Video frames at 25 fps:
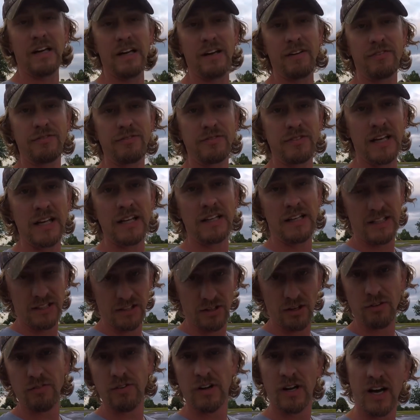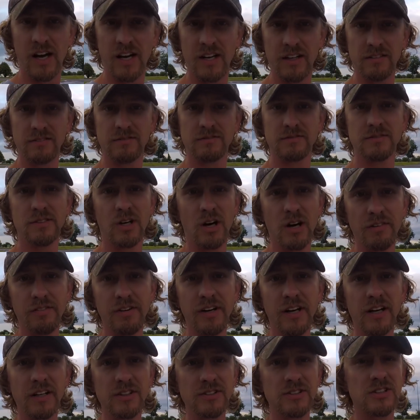If they let overnight
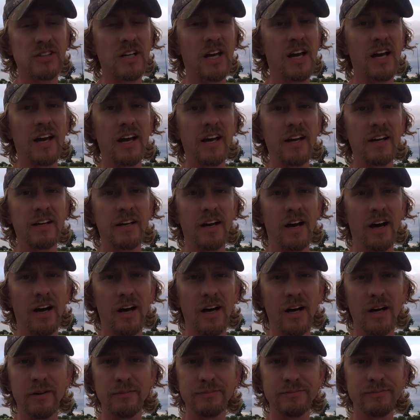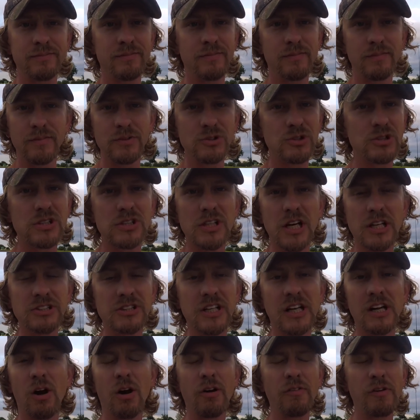RVers stay, it's just like
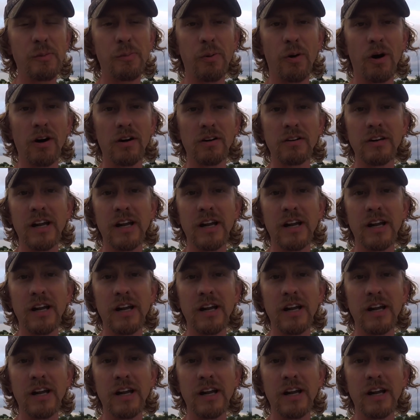staying in an RV park.